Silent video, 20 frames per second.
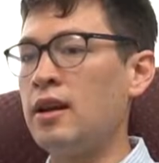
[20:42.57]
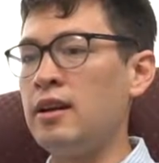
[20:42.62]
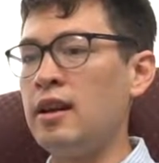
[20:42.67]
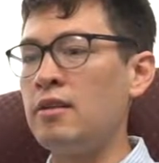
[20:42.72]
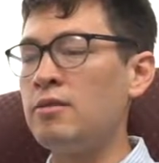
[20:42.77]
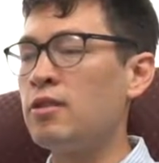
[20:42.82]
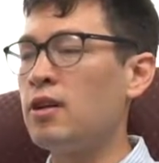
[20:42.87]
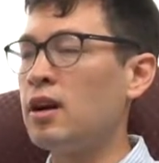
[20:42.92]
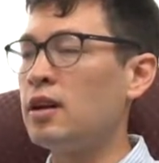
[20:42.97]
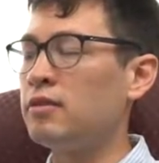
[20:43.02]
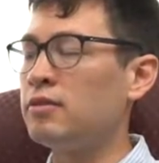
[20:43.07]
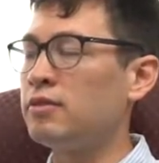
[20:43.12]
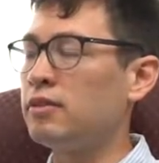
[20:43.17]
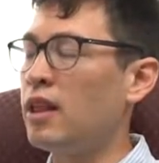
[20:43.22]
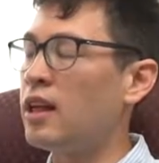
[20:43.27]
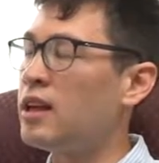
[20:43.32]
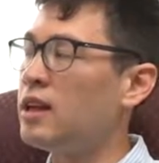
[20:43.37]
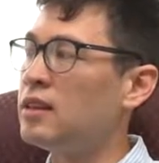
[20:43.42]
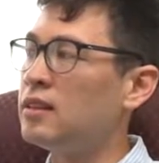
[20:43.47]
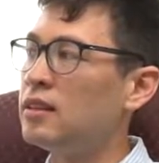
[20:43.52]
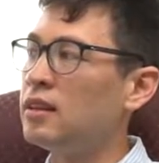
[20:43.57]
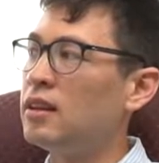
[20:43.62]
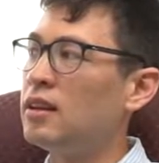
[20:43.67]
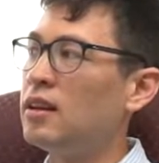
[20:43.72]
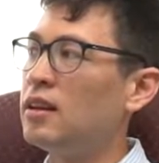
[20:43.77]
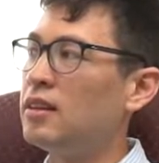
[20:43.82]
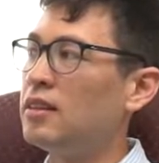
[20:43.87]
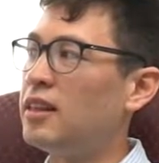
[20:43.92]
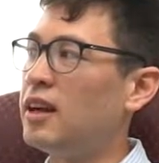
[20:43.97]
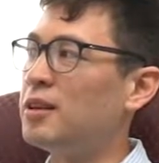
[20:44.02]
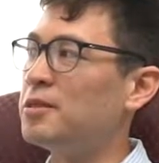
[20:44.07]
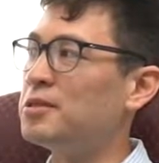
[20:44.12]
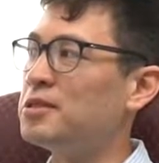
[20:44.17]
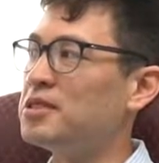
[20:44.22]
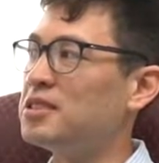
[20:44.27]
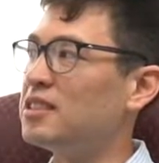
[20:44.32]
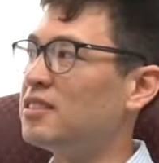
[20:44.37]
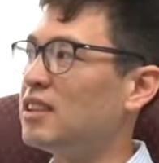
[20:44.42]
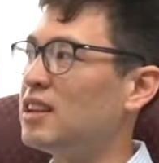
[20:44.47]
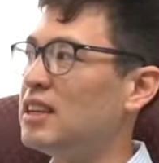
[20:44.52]
never had a flight that
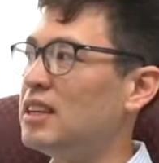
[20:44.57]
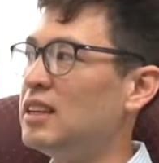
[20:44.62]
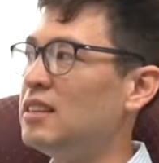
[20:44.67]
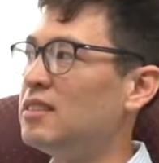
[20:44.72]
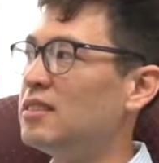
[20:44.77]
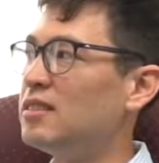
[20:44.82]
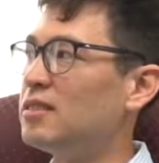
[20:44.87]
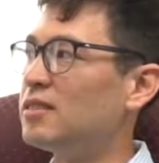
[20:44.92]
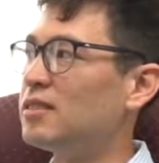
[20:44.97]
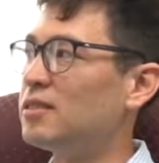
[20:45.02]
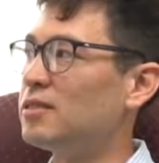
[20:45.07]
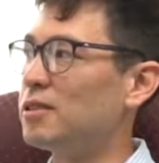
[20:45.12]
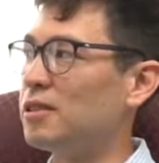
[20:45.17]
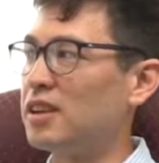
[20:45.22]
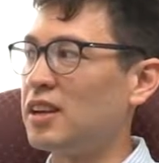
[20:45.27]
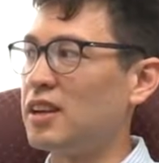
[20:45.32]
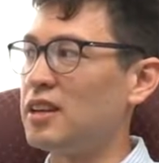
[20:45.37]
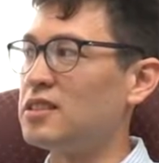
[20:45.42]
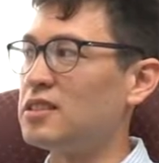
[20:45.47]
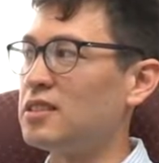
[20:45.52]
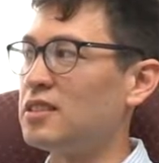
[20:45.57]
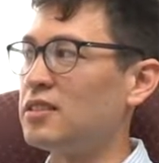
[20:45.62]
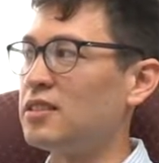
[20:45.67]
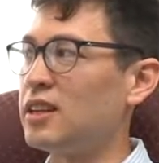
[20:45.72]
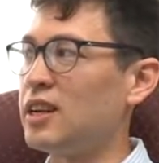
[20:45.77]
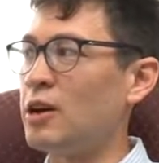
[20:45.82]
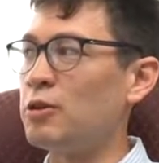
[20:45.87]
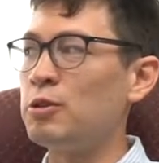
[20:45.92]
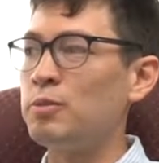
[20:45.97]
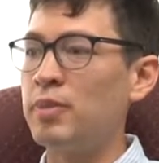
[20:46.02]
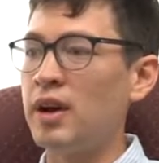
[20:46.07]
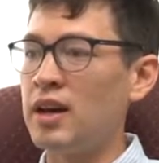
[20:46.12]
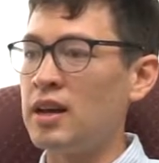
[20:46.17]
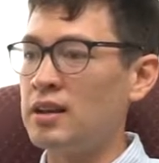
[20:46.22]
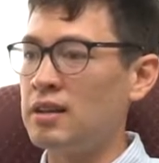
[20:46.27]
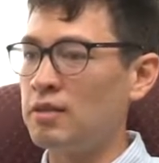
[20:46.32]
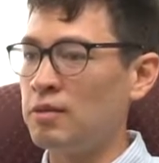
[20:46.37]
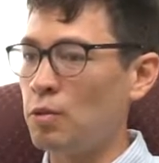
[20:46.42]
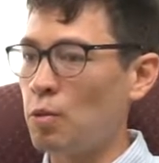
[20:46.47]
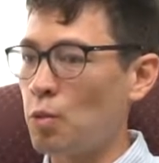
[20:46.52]
was delayed or canceled. And I would
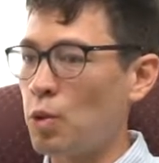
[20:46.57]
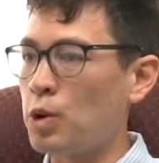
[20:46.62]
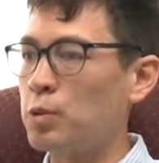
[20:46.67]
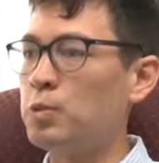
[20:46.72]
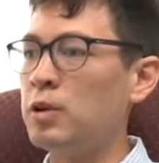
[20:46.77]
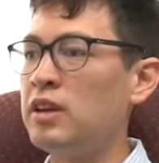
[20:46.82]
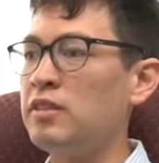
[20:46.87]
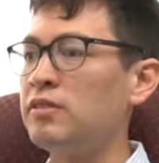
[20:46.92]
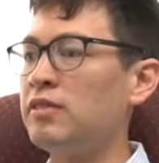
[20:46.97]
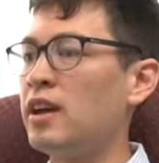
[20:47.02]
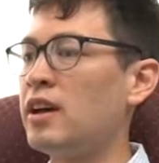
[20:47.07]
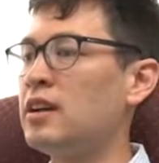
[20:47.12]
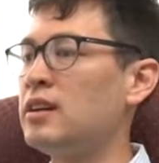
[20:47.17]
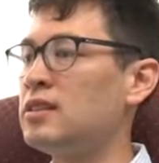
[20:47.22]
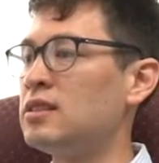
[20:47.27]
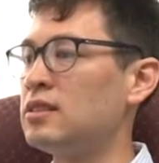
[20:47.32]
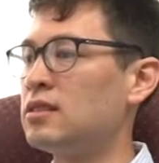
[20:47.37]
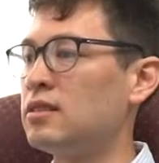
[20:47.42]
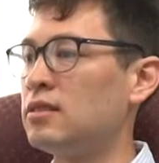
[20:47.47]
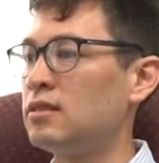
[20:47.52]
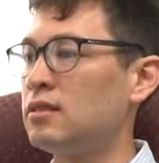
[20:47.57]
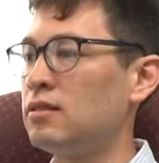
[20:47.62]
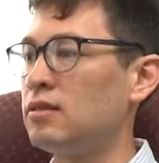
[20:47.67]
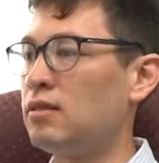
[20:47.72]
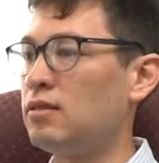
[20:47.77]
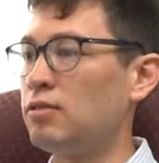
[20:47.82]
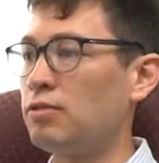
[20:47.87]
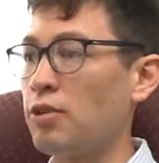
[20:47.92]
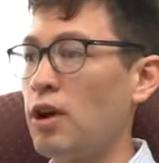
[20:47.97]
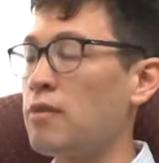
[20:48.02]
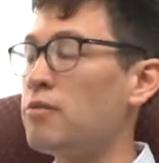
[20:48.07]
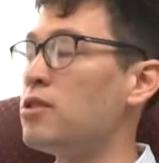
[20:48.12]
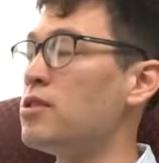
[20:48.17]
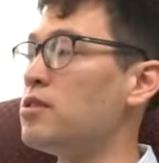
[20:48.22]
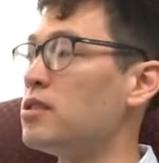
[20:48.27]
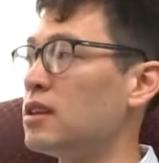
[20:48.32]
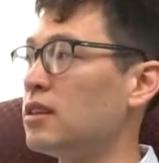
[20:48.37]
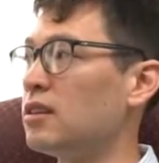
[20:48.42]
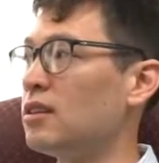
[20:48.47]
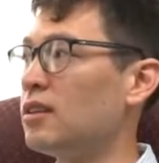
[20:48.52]
buy one-way flights for
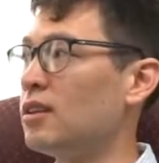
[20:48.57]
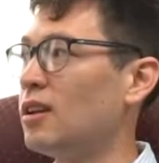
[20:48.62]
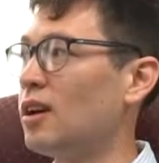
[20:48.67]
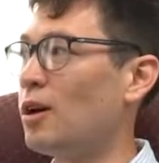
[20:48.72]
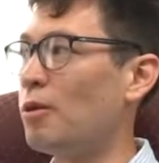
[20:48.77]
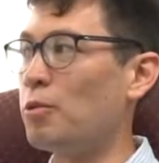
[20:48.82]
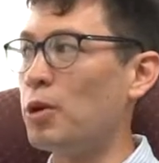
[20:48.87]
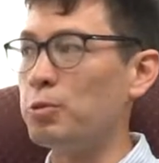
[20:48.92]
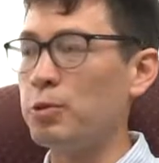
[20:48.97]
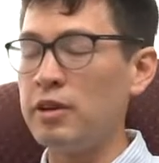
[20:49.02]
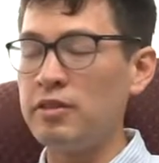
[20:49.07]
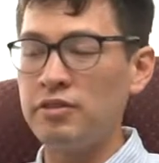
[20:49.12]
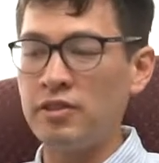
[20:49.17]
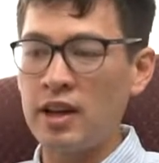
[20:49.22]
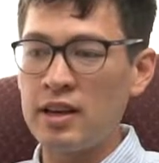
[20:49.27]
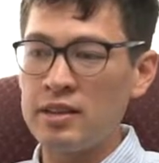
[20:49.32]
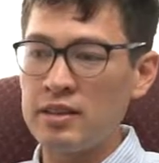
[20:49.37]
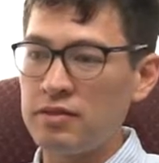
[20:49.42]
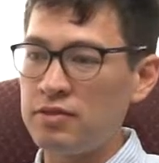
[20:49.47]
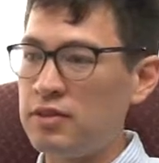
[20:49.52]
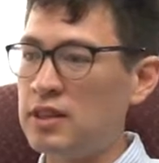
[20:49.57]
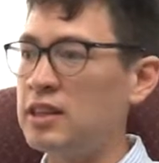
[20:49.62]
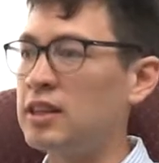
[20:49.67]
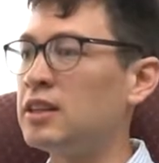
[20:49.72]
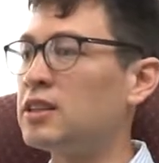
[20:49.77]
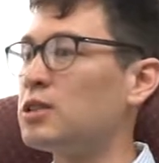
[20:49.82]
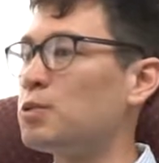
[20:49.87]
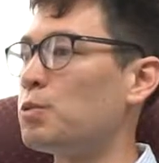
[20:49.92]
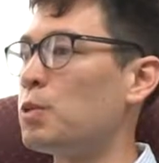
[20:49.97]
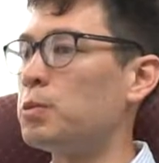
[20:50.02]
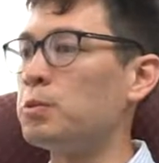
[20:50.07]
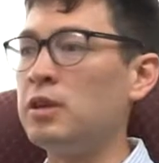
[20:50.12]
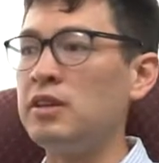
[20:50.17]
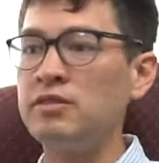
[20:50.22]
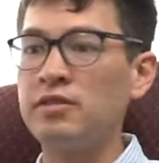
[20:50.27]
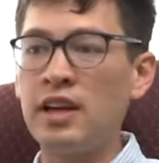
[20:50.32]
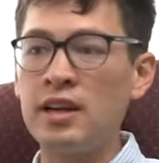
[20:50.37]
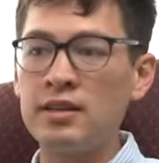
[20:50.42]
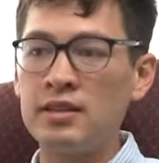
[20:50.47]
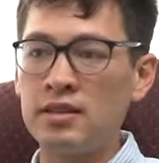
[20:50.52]
everything. One-way flight to Phoenix, one-way
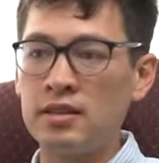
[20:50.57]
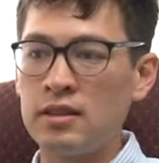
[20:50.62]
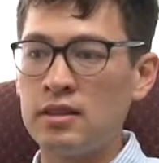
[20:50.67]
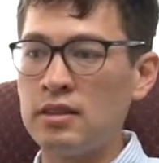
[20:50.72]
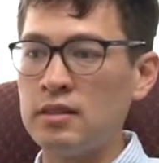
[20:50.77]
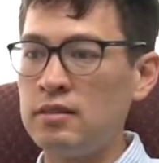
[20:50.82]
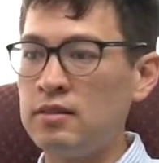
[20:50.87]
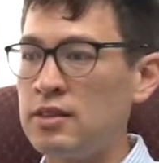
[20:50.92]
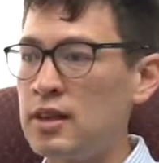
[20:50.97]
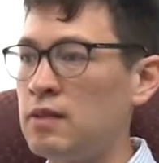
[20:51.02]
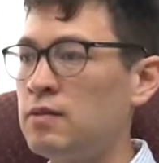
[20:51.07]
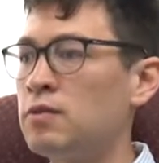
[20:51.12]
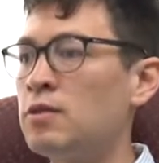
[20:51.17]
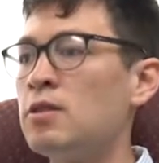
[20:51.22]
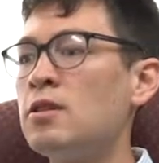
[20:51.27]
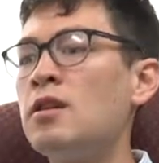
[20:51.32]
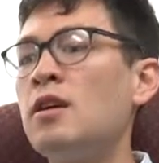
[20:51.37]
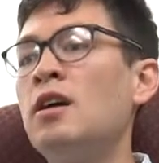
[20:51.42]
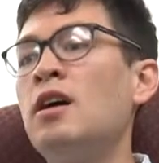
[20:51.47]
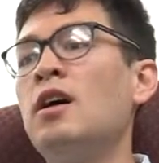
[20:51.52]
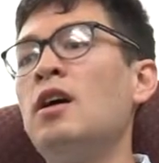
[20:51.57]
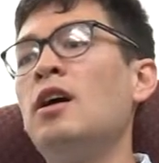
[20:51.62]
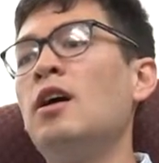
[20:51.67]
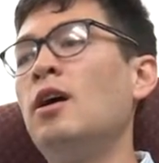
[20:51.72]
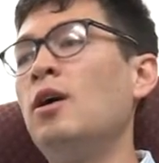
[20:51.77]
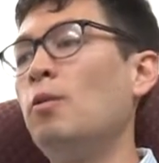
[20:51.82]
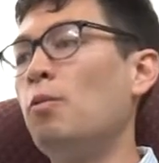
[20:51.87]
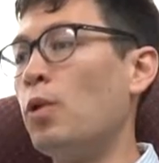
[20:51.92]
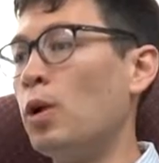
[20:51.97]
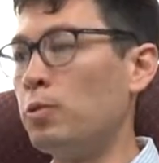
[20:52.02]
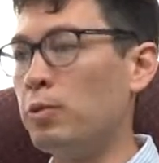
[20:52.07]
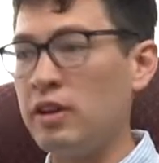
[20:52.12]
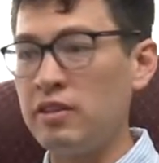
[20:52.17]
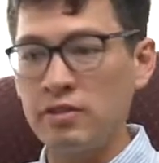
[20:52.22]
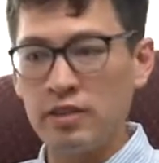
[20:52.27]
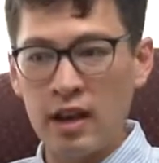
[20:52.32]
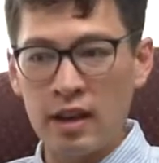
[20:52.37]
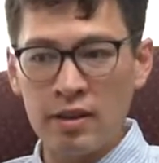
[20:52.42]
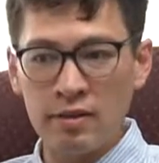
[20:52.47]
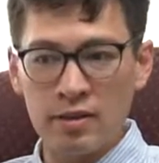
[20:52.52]
flight to Denver, one-way
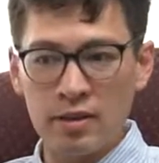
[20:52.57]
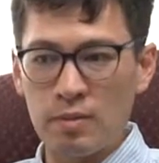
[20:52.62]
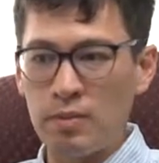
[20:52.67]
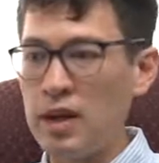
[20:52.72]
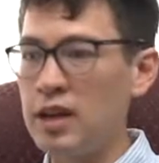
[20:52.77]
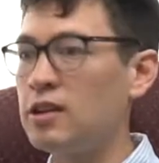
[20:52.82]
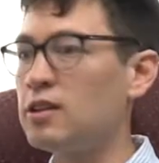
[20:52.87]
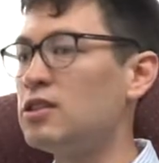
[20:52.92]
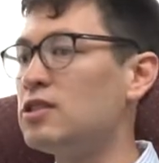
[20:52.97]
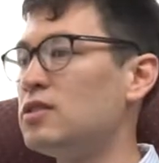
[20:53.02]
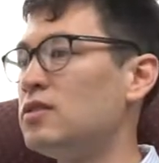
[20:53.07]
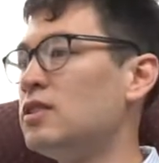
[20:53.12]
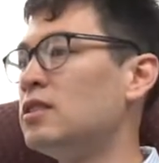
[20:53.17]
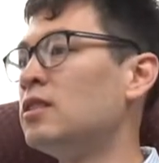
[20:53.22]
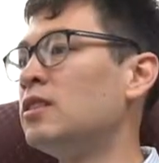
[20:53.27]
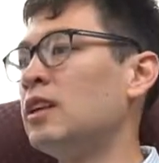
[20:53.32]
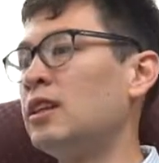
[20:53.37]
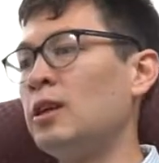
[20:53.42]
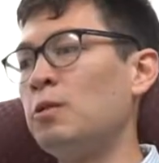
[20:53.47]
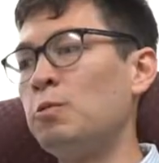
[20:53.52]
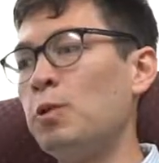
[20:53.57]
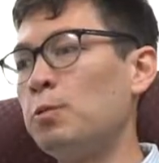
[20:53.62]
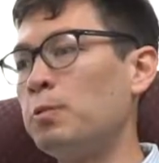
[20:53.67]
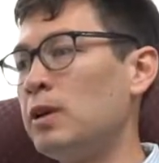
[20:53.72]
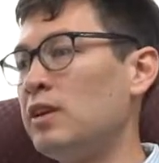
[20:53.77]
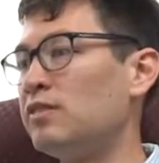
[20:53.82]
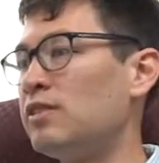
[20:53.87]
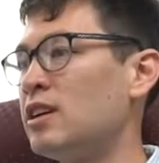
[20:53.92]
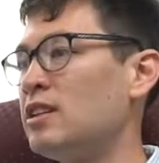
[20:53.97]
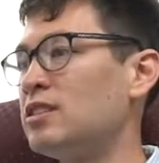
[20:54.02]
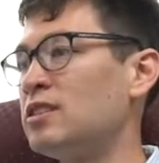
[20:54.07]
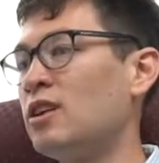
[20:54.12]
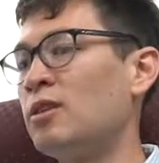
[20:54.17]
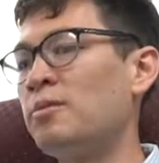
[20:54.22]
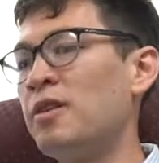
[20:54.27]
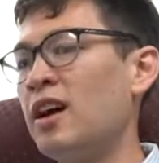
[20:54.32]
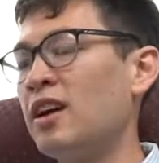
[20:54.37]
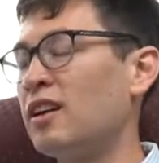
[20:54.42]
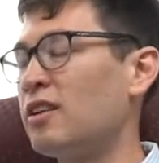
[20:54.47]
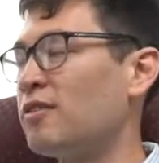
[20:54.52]
flight to Bakersfield, and then one-way flights all
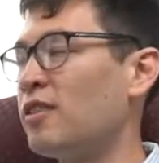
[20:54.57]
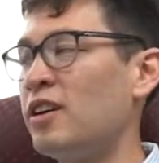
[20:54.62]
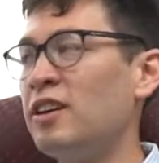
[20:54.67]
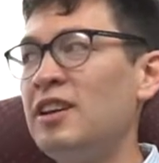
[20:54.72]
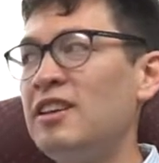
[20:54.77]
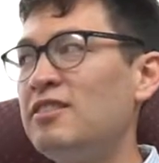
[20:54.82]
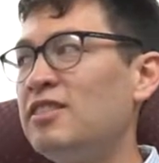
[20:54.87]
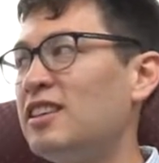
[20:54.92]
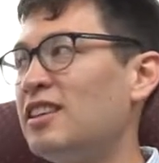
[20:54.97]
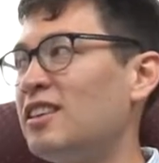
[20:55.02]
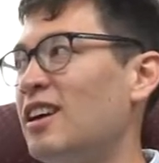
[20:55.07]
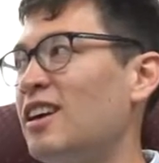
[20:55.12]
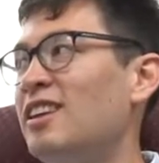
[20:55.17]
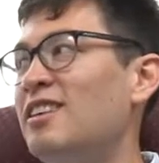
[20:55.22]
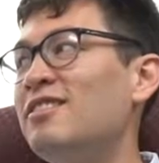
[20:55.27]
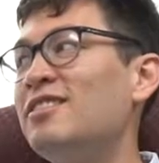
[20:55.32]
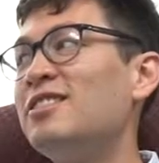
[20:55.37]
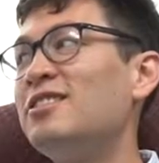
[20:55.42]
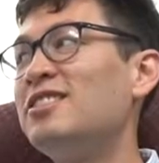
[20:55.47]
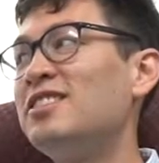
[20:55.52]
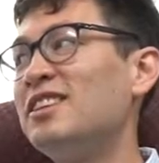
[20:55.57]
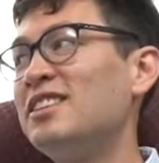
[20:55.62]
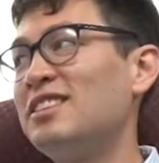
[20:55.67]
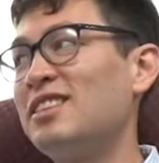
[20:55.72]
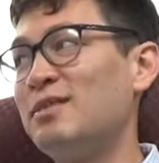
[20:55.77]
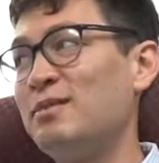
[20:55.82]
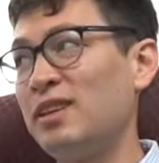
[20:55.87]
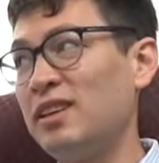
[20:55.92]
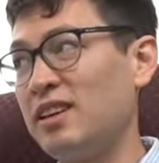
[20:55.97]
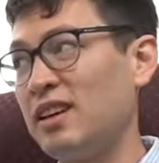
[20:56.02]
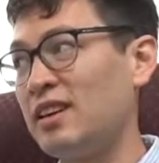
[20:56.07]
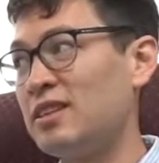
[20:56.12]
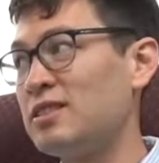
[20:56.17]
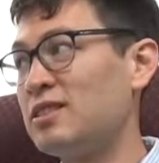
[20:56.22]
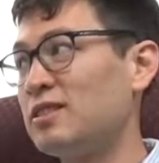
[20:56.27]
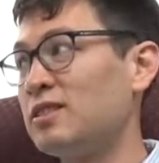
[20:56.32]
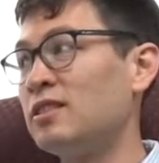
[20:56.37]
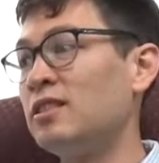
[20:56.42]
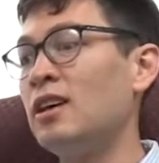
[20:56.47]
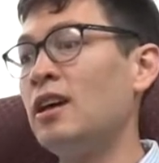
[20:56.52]
back. If any of those things had been
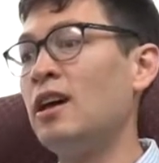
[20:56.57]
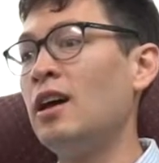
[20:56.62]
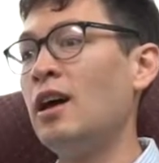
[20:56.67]
canceled,